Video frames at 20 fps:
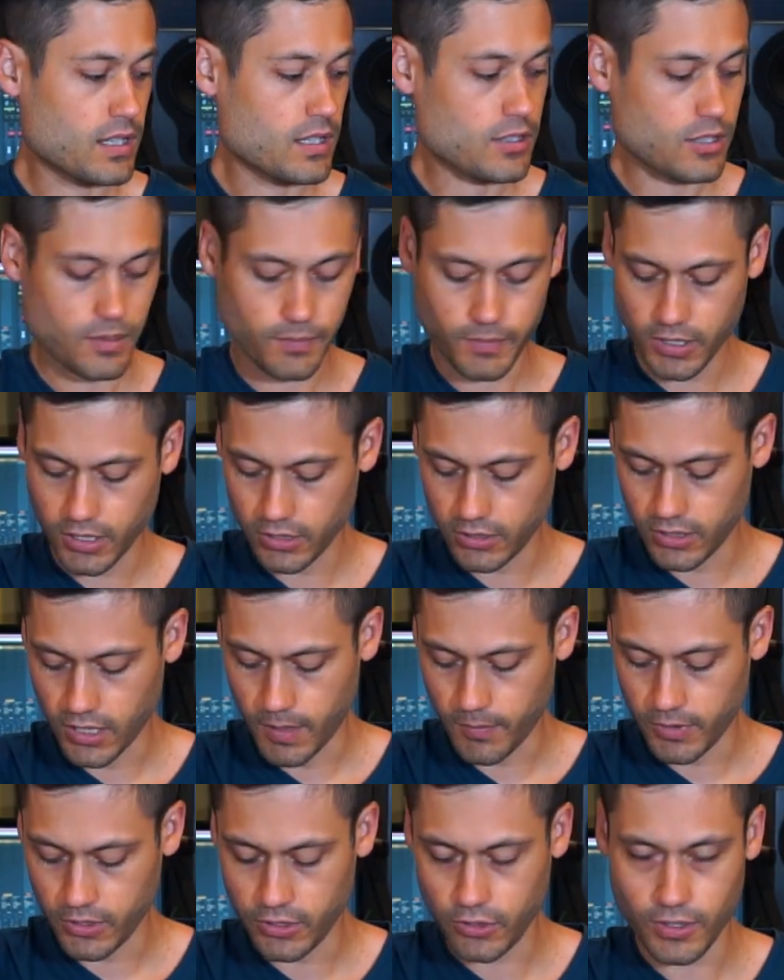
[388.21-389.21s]
So I'm
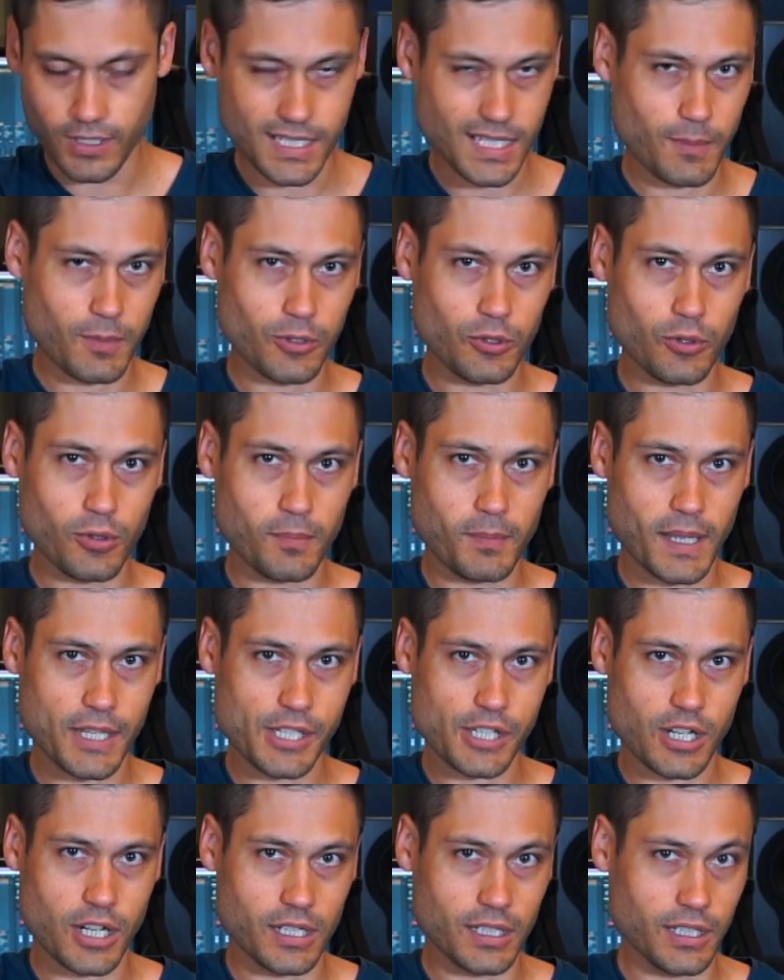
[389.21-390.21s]
gonna do this. I'm gonna do a
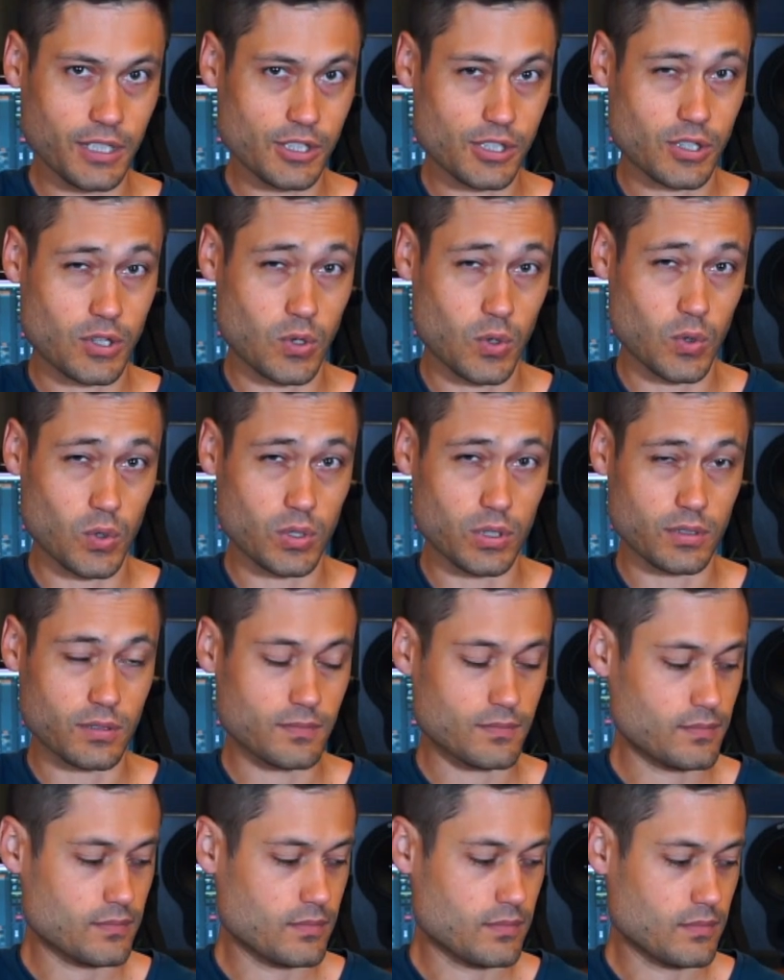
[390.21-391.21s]
measure on each chord.
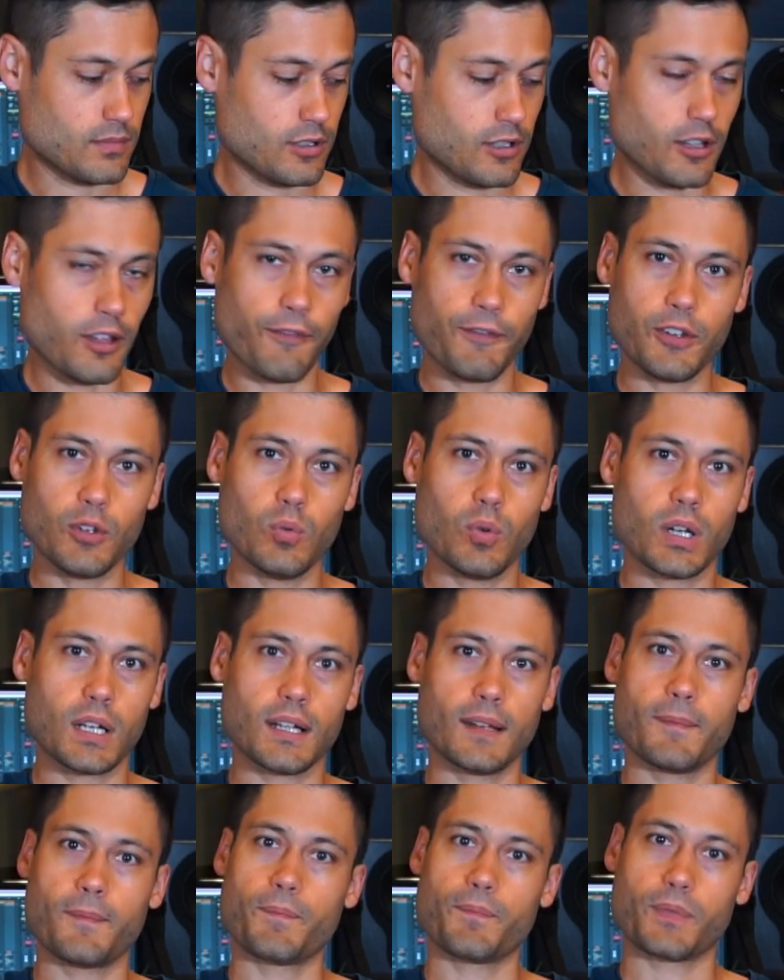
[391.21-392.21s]
If you
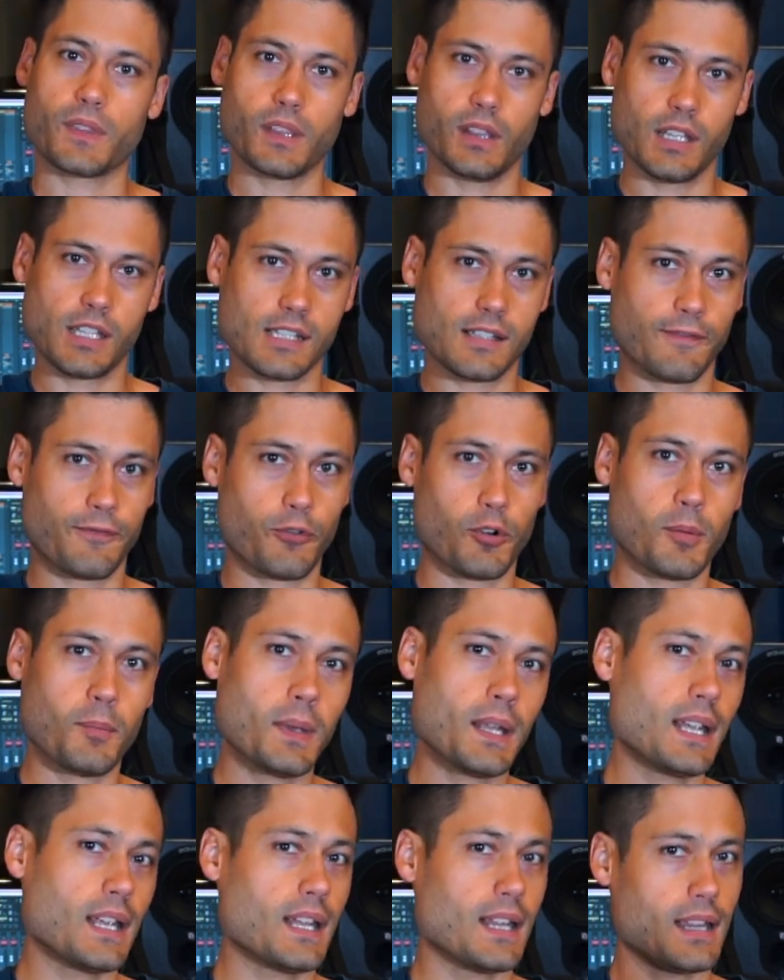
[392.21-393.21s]
wanna listen for a
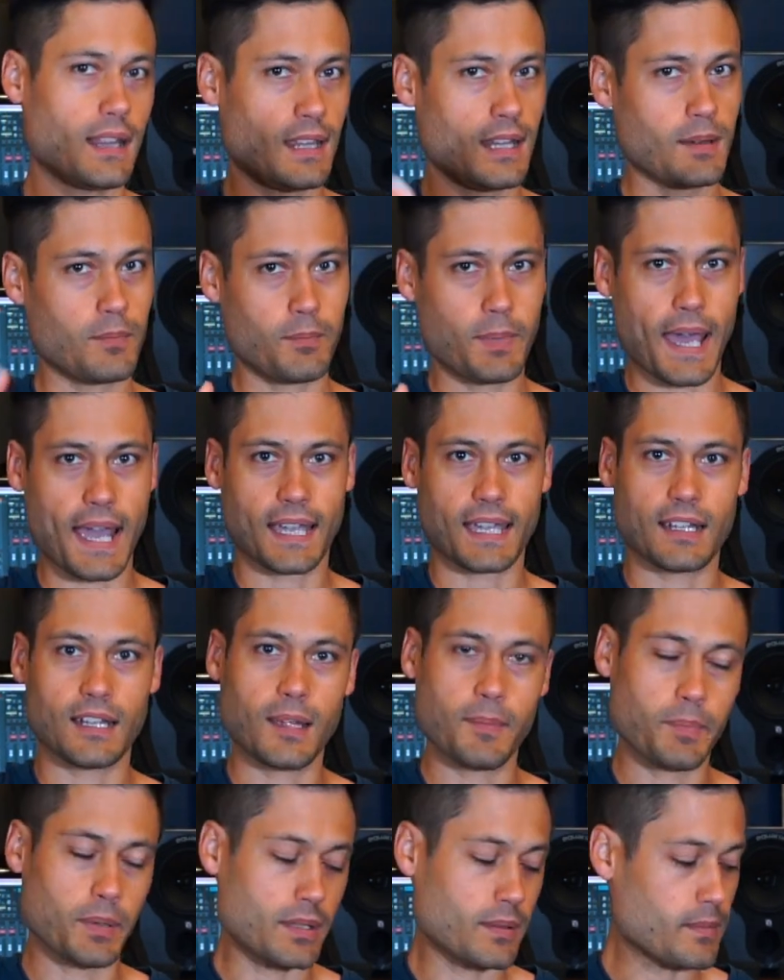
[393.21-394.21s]
minute, then back it
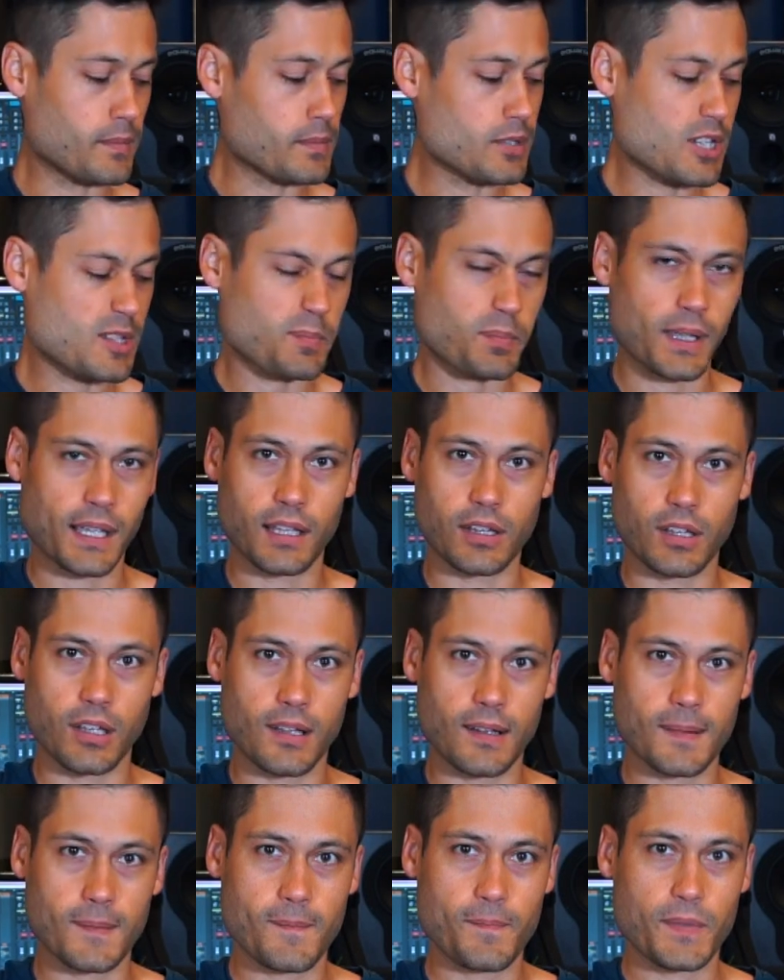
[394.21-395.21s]
up and just play
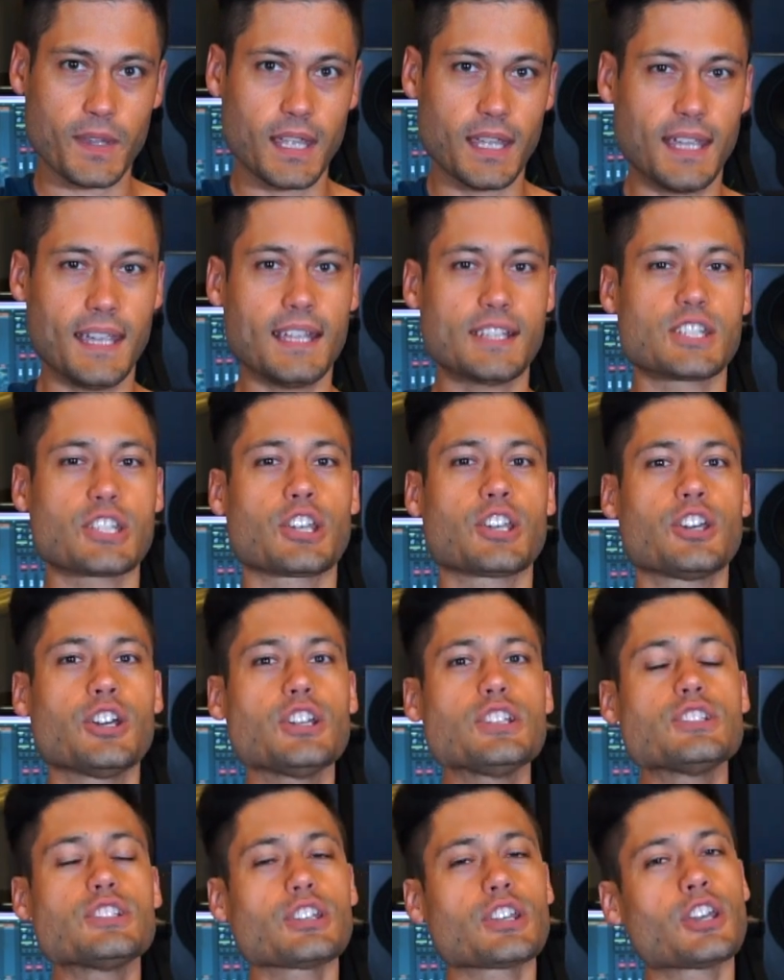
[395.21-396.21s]
along. It's
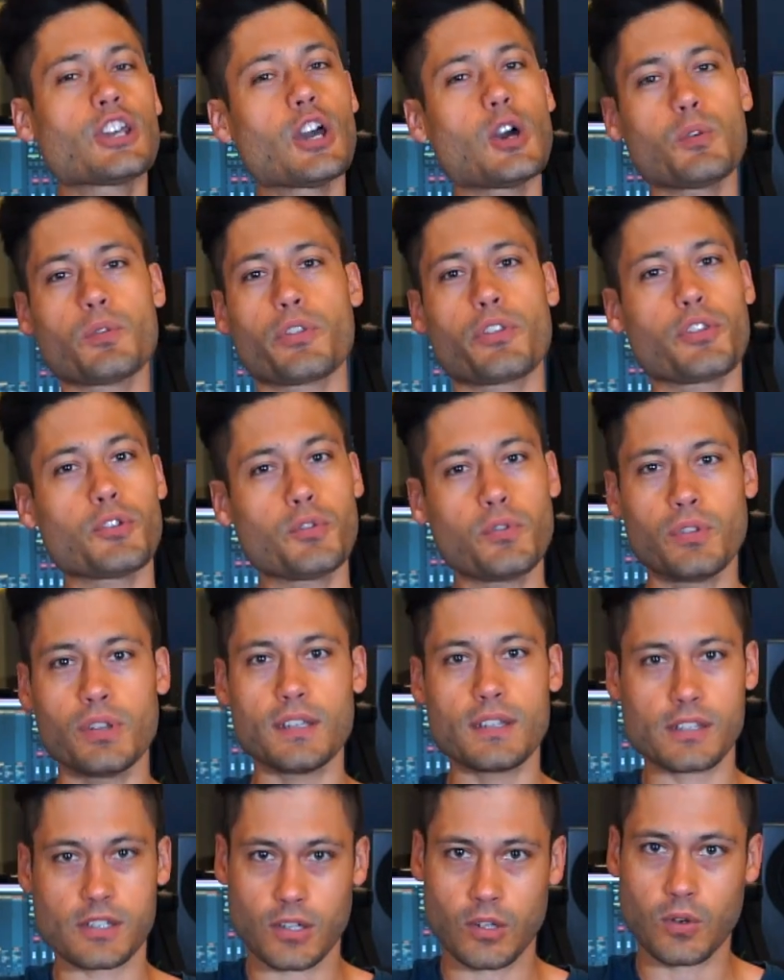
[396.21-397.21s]
good to go through
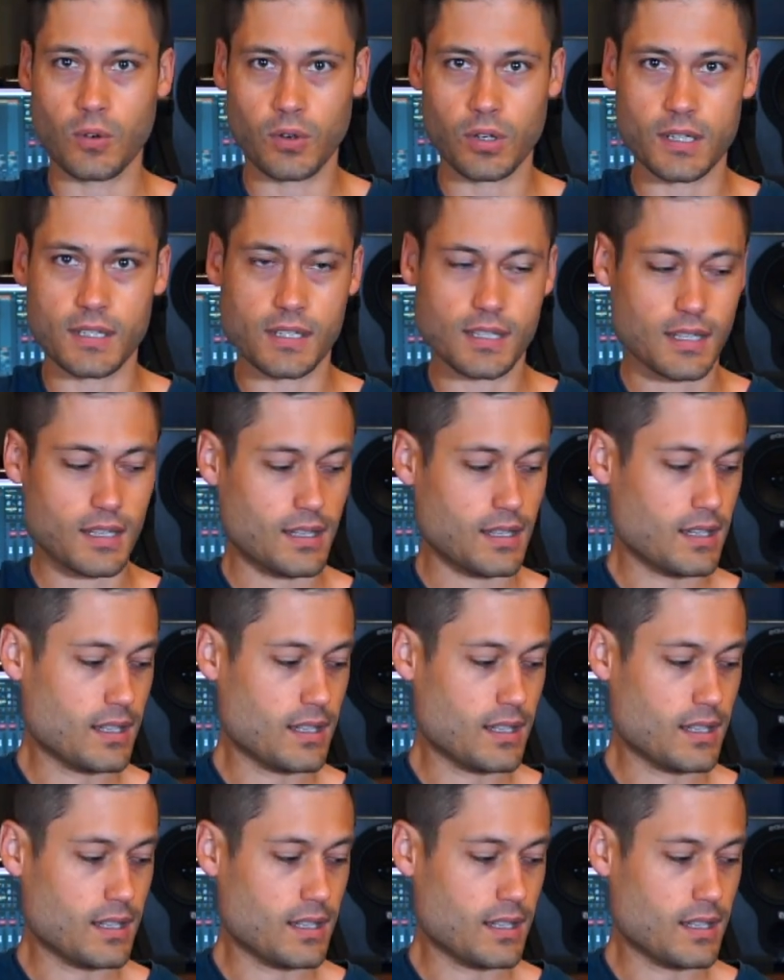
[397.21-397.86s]
these chords